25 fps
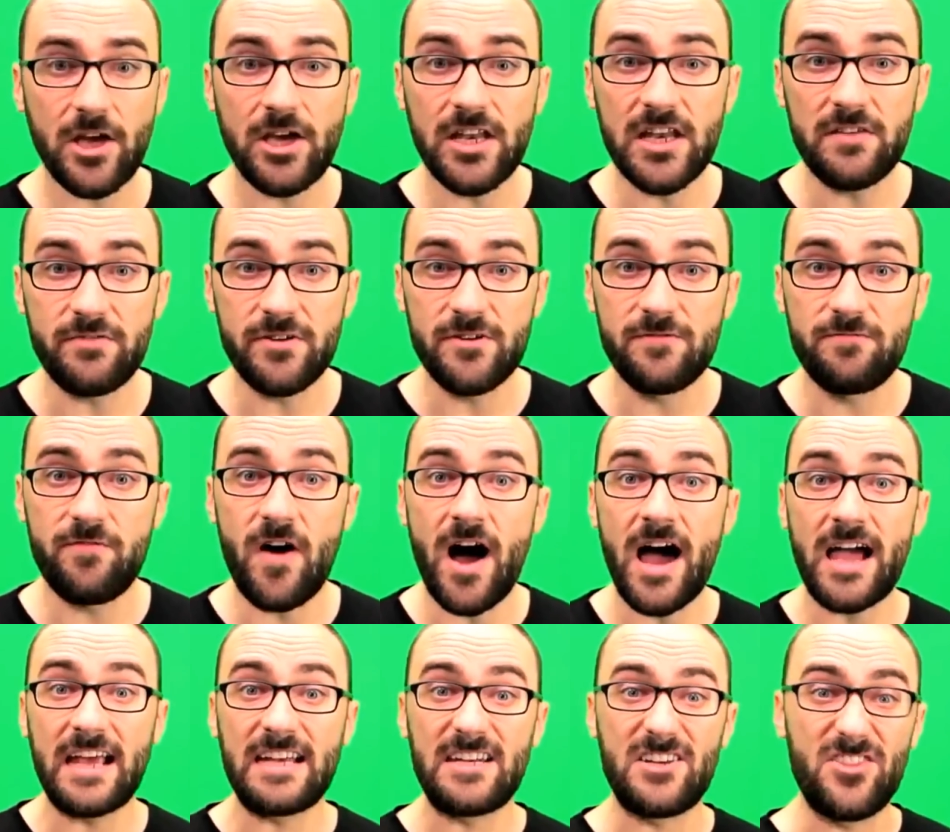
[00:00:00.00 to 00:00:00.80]
they could even
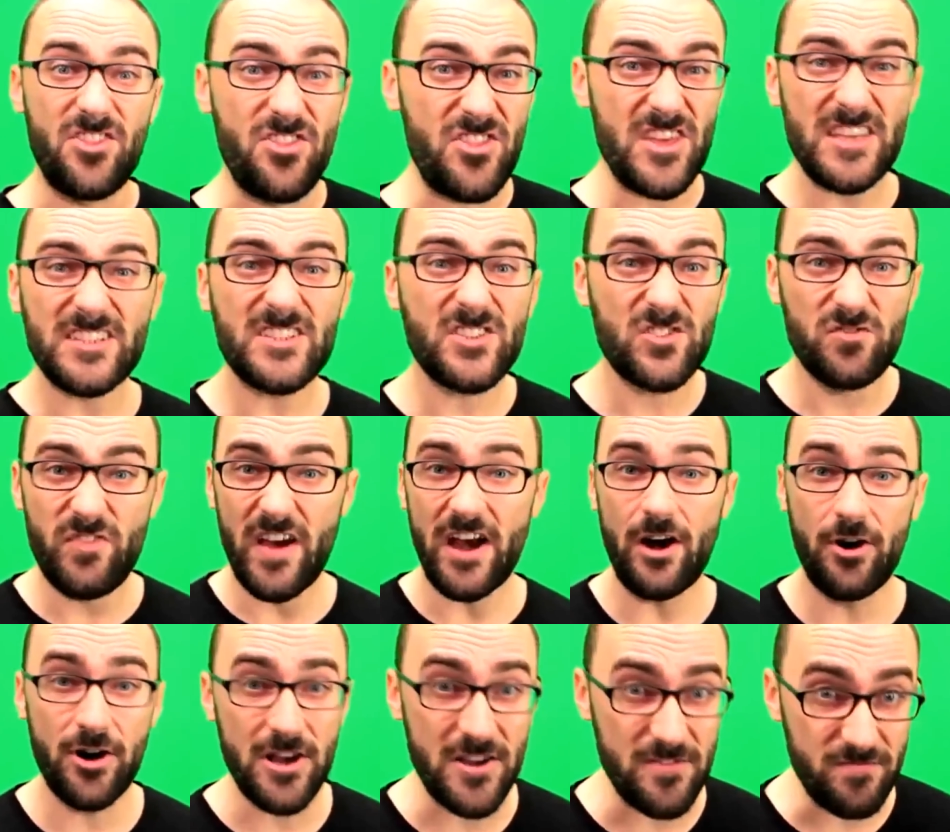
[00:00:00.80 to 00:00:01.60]
find this
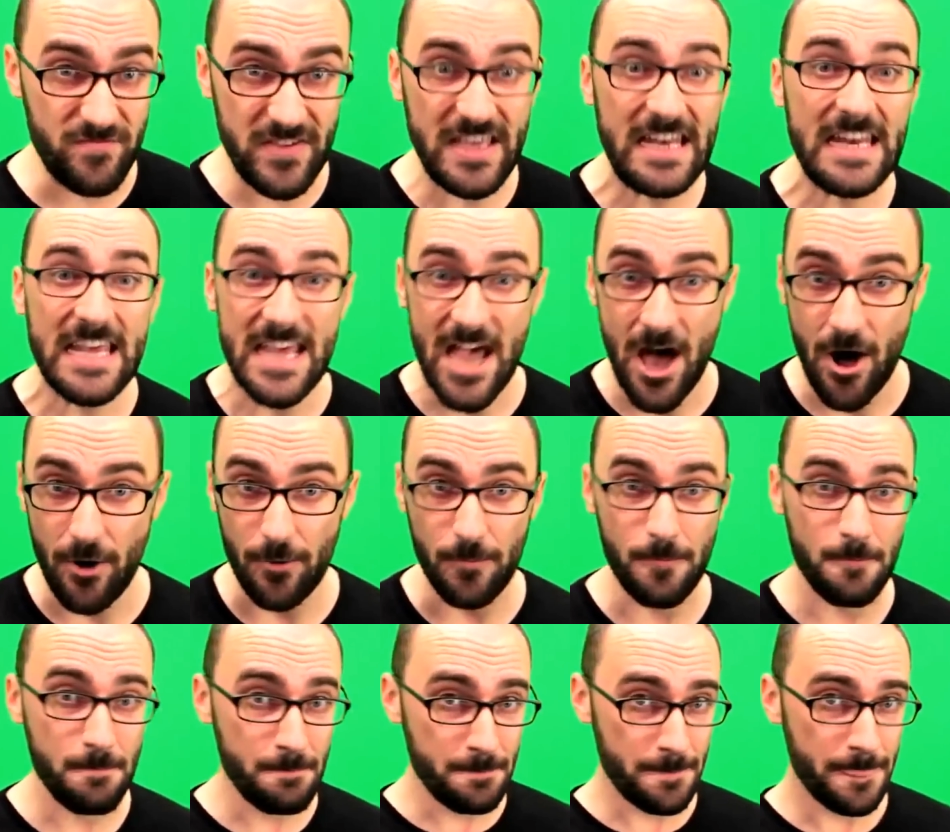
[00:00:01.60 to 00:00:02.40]
very
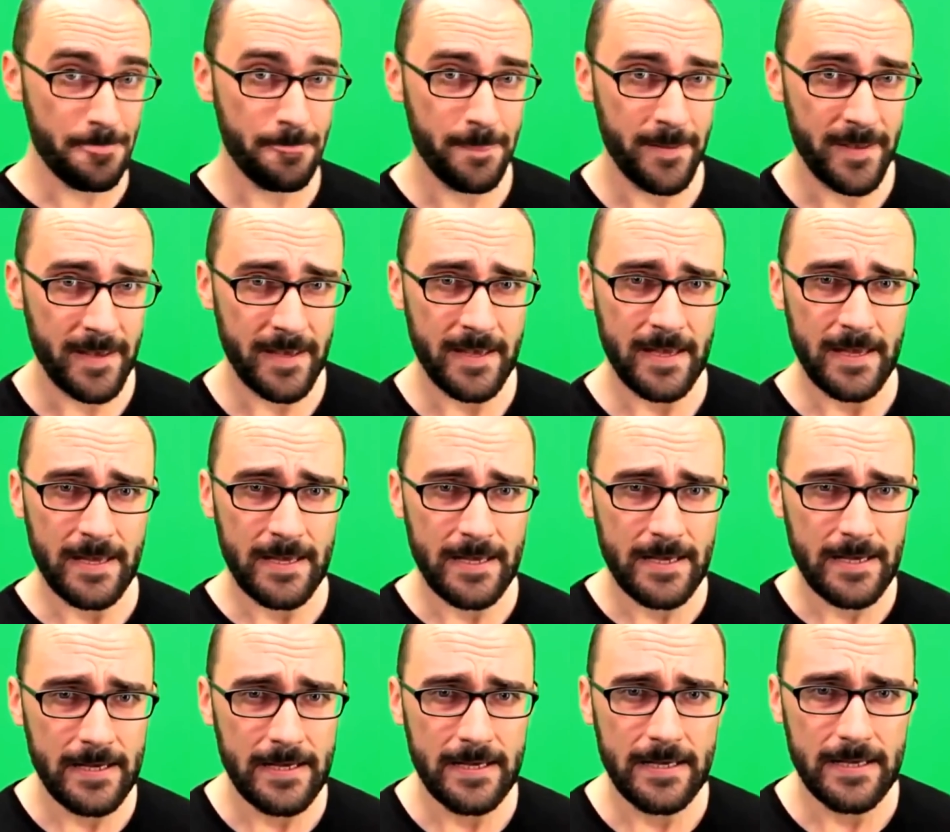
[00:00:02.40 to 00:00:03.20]
video.
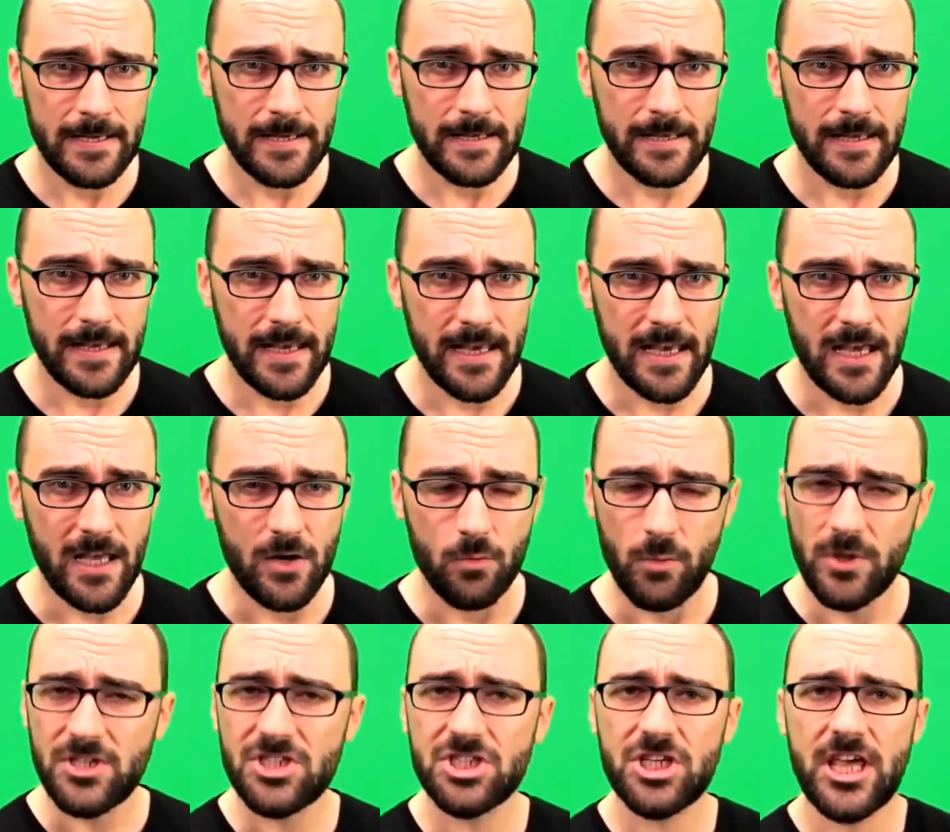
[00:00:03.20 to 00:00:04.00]

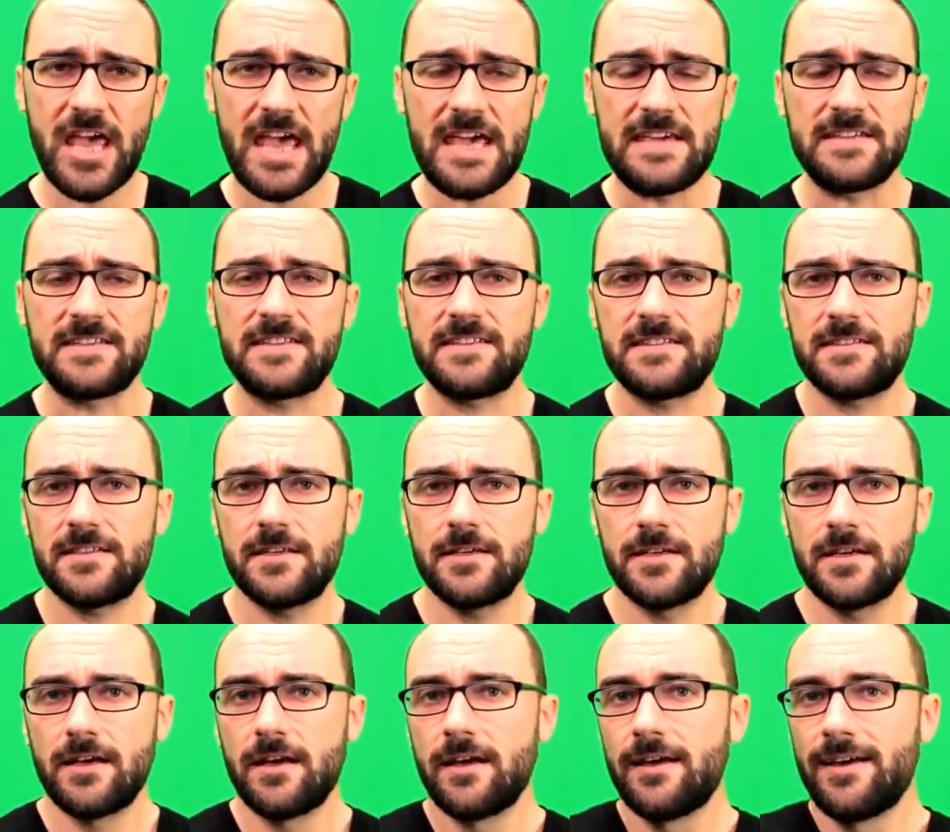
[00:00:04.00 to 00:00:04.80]
In which
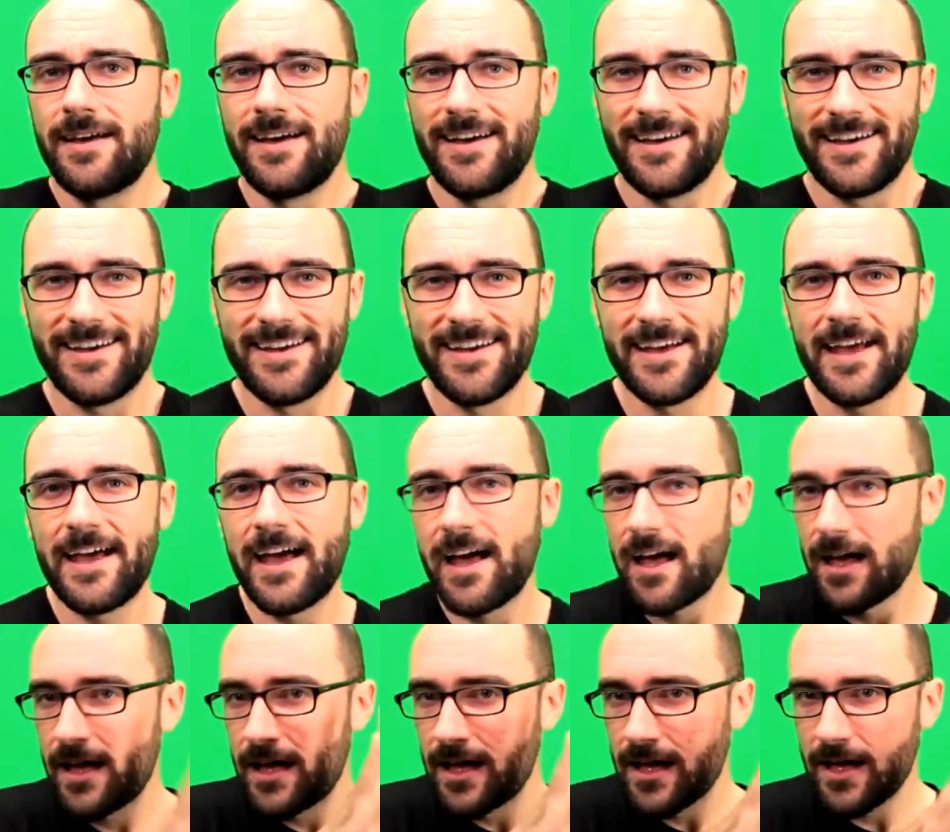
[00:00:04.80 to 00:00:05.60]
case,
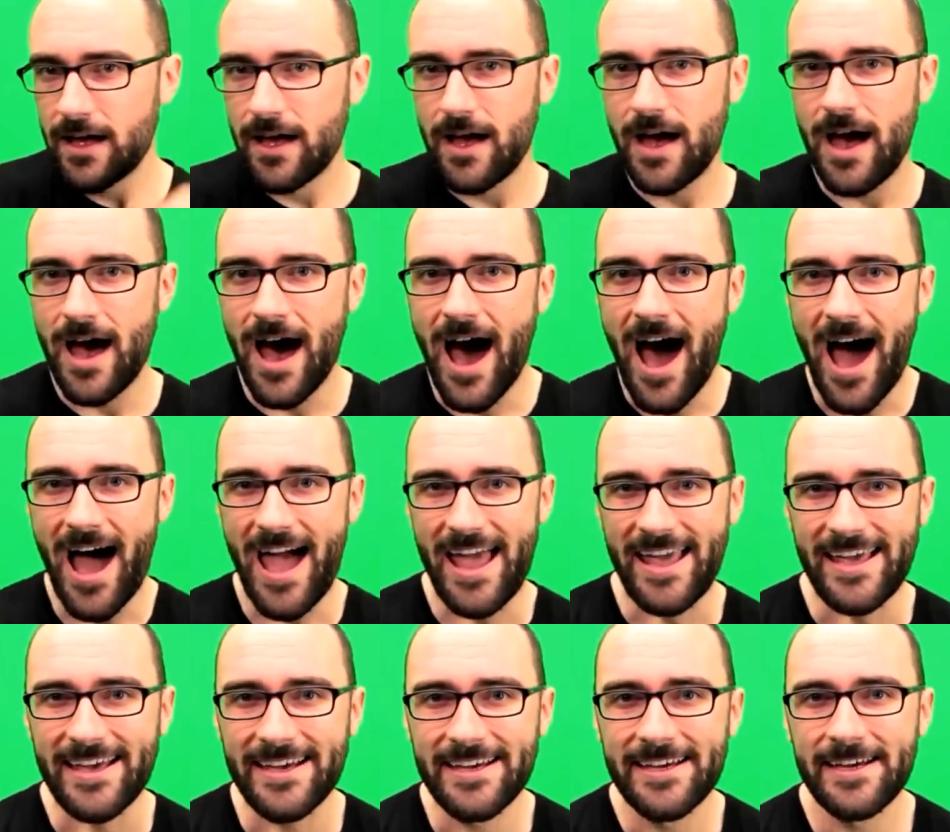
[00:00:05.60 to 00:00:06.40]

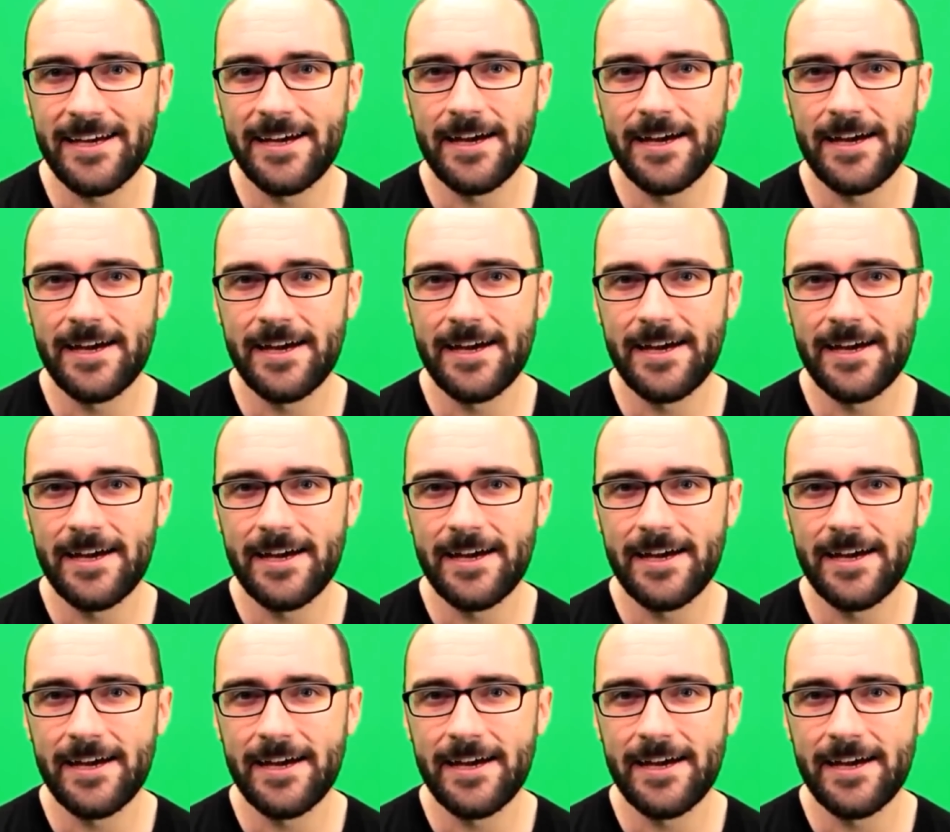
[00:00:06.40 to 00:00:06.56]
hi,